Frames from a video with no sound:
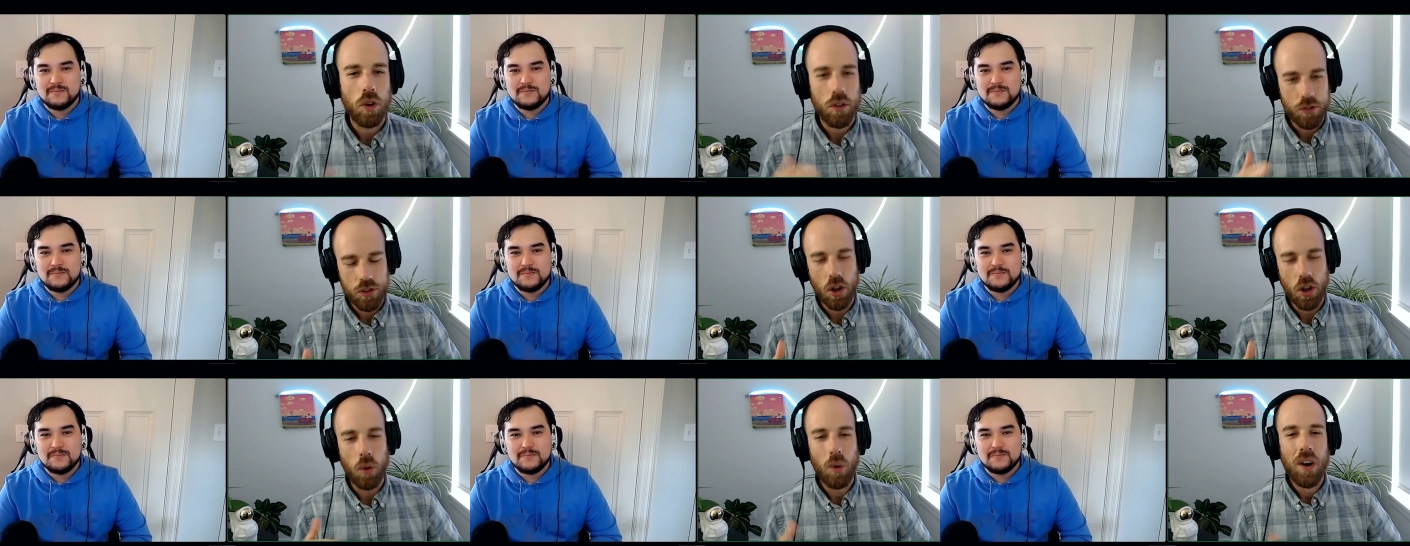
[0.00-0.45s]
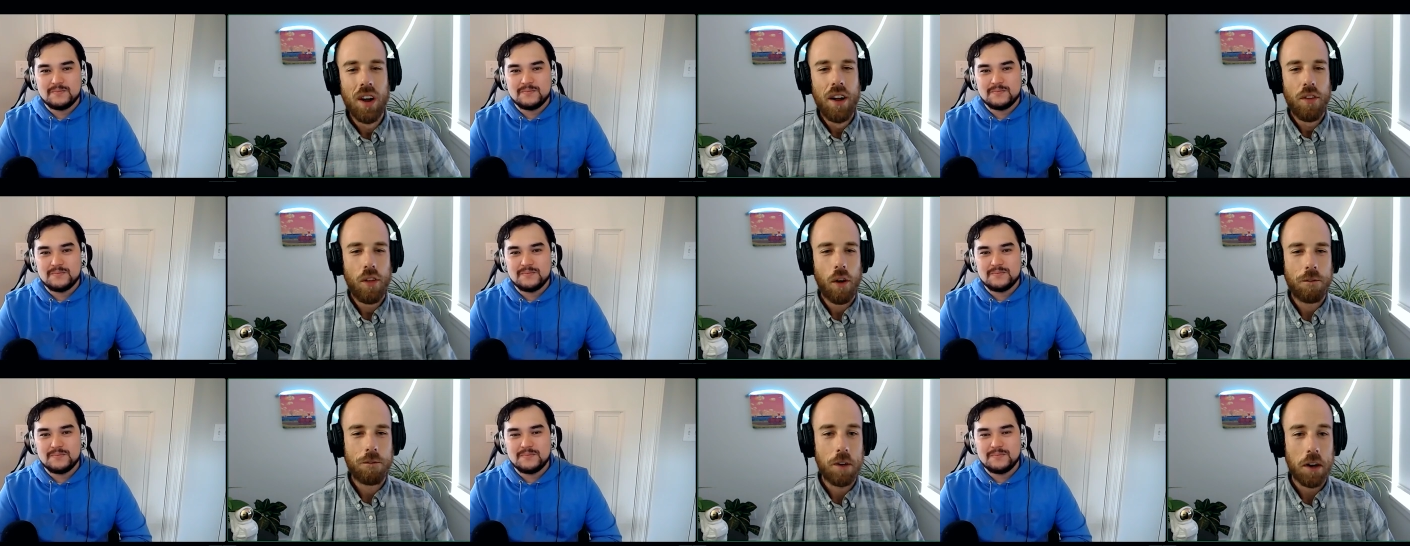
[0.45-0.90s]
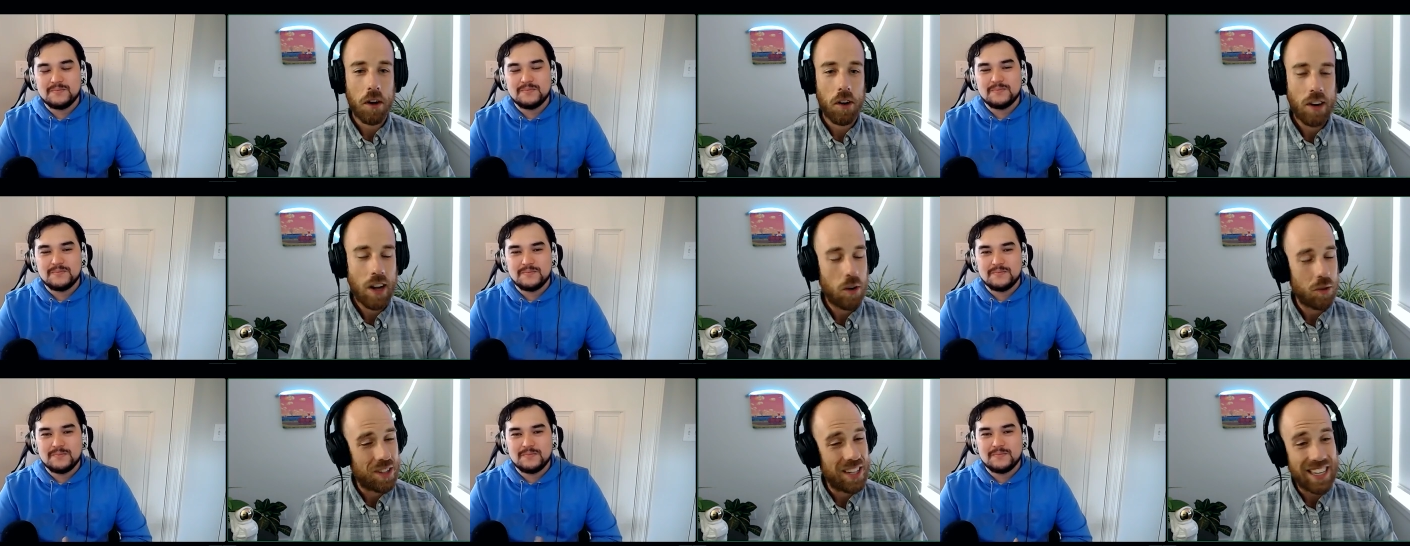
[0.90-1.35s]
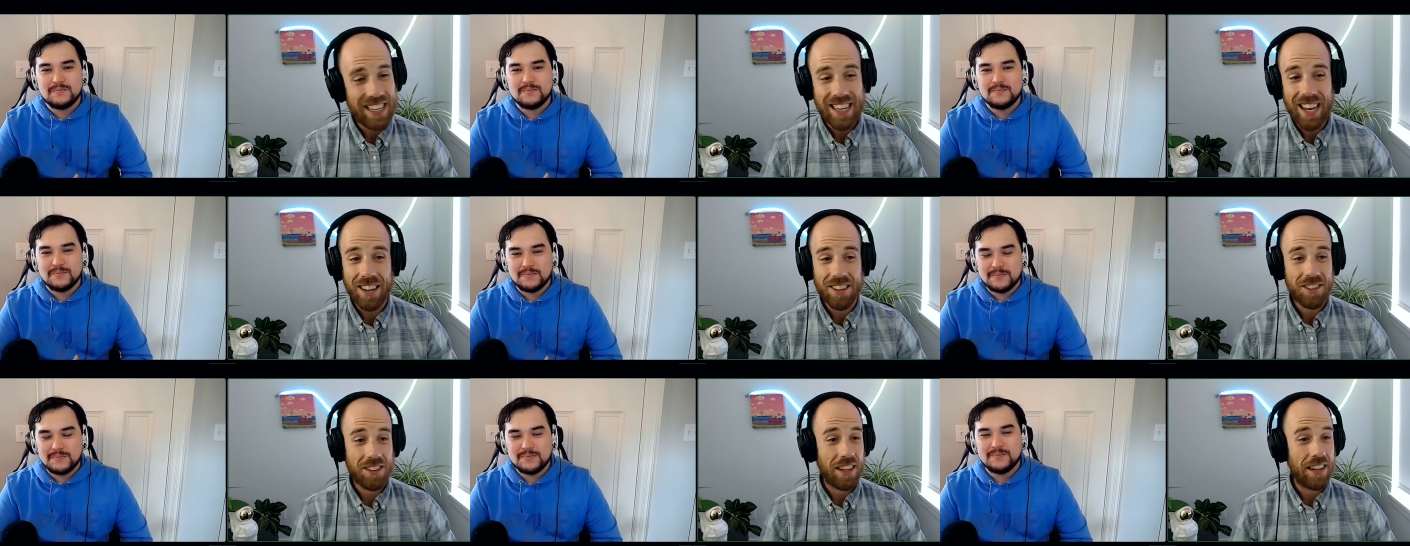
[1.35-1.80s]
Speaker 1: So they'll figure it out.
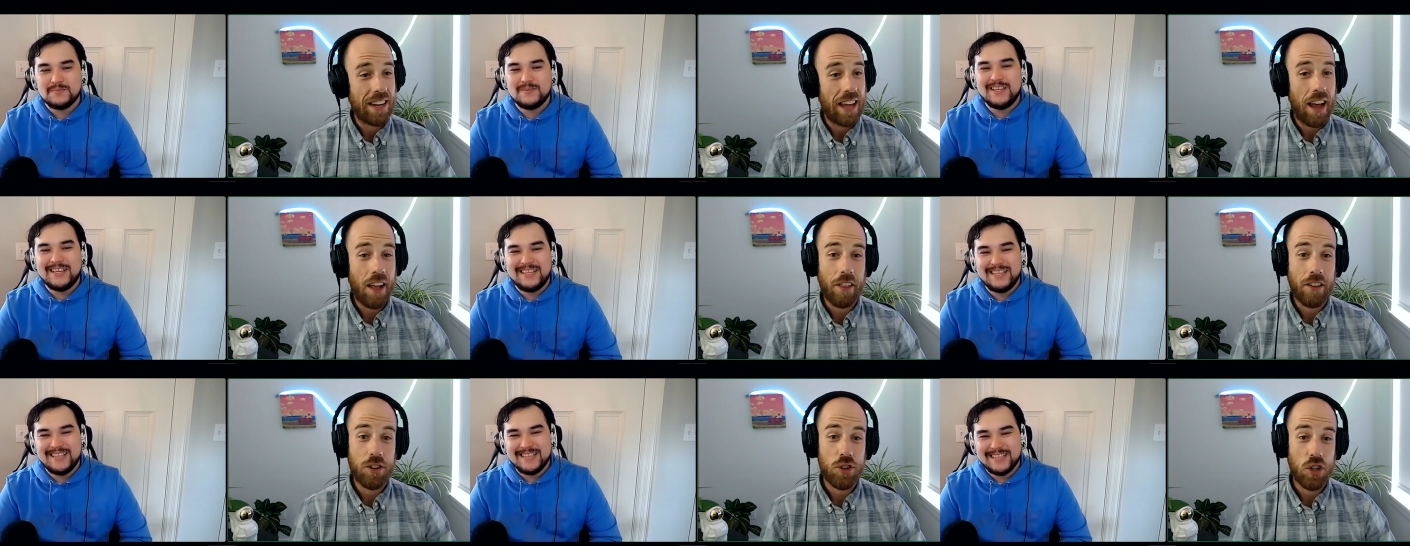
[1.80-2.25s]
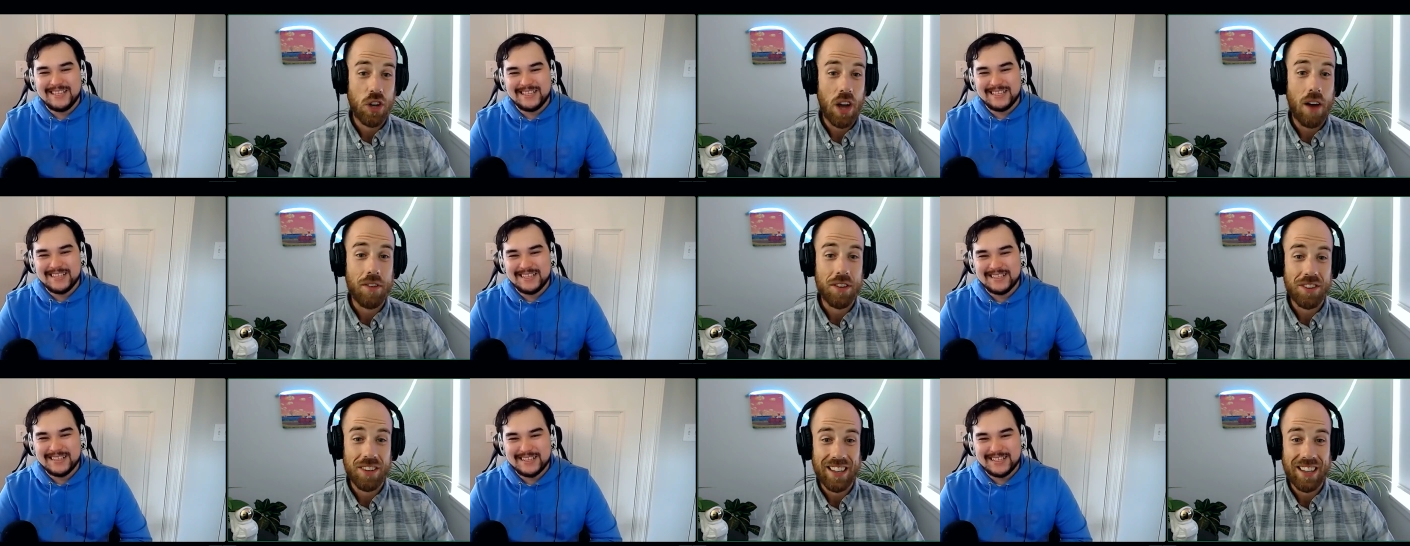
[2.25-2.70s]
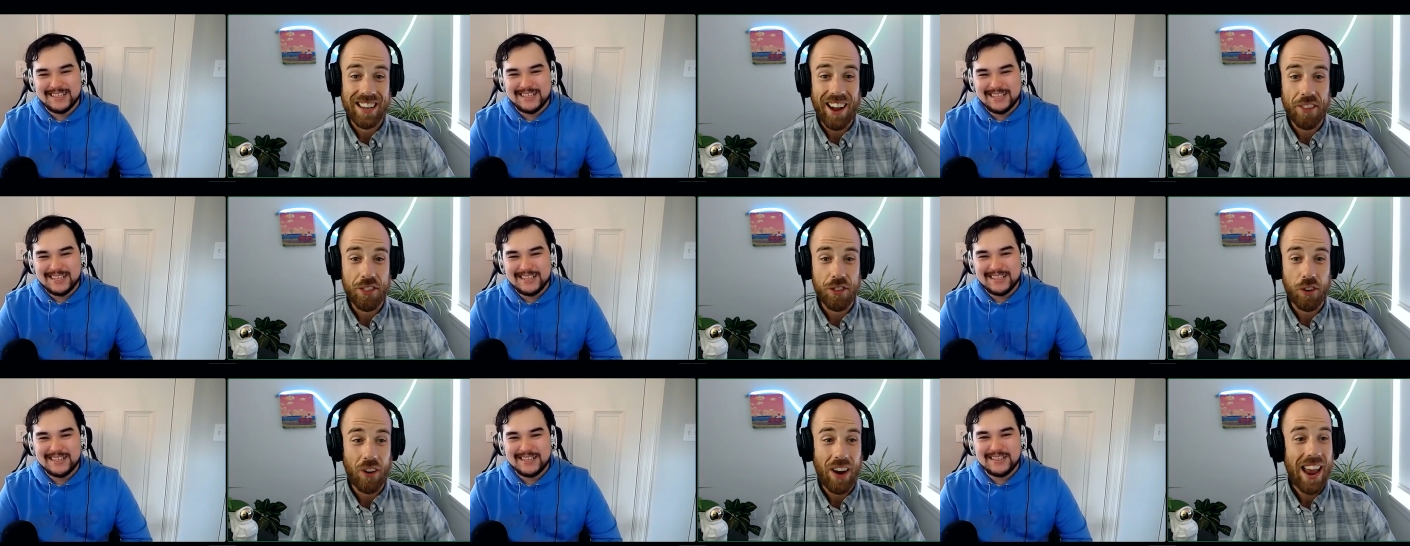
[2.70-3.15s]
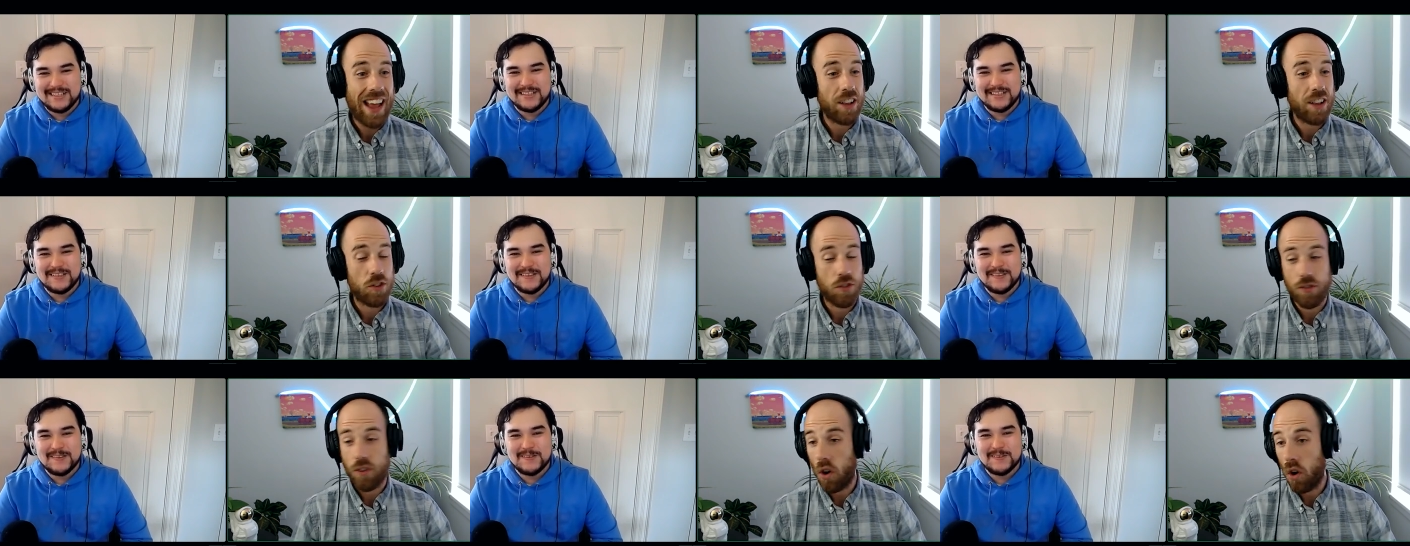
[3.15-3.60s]
TES and LNG obviously got their hands
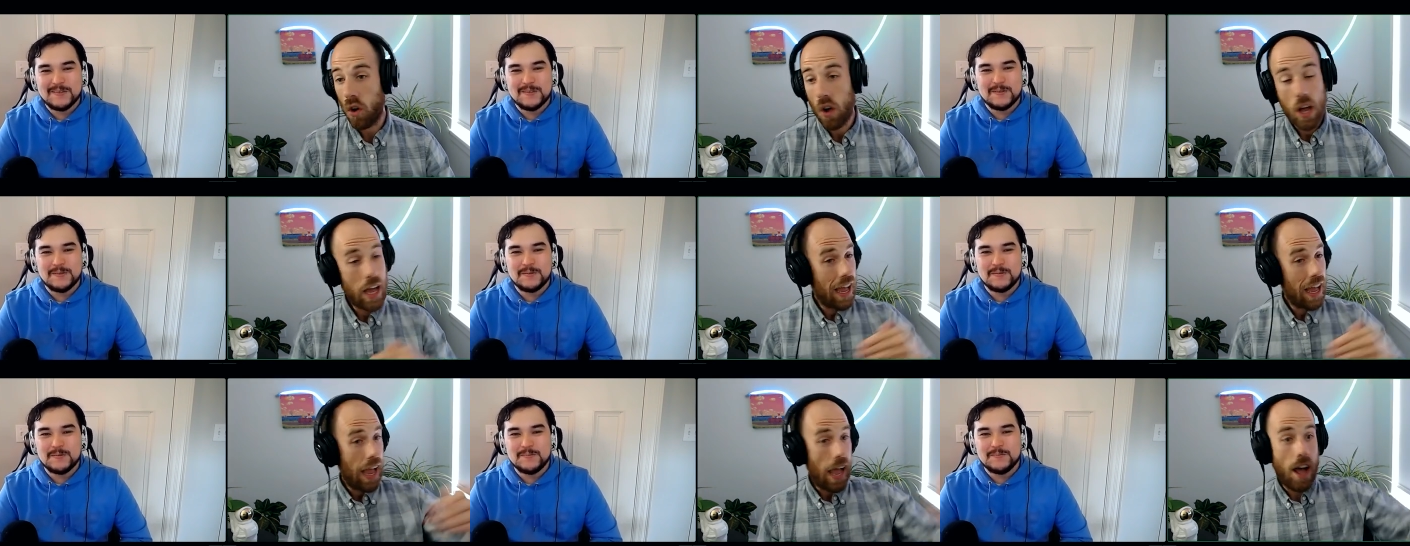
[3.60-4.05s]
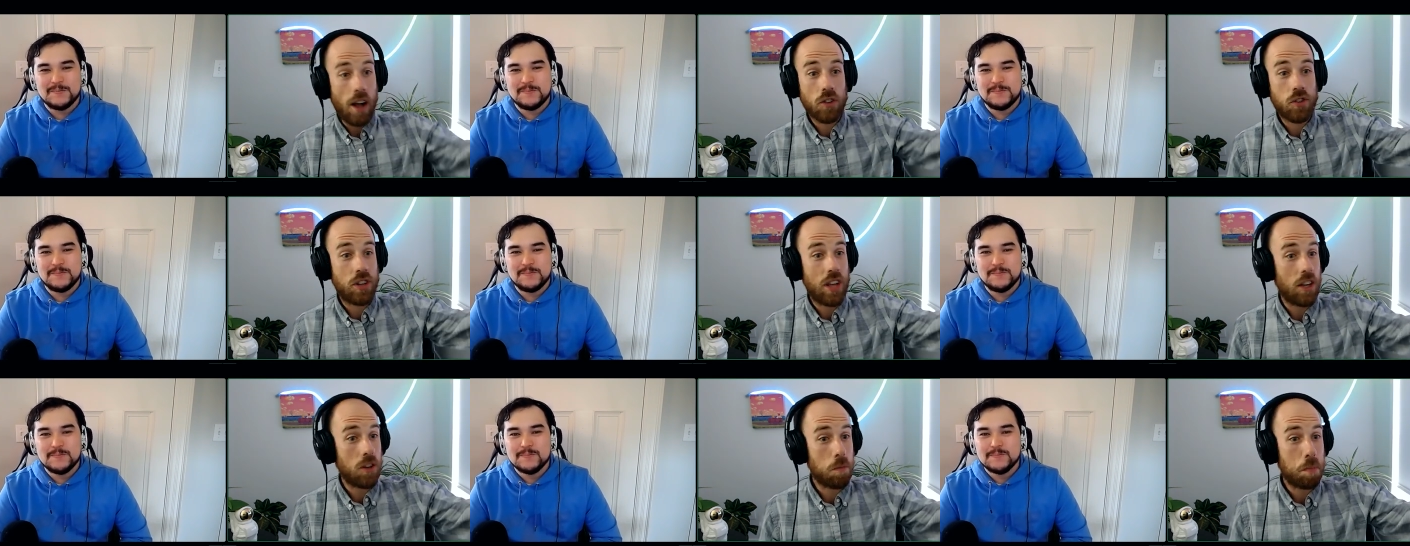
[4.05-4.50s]
full. LCS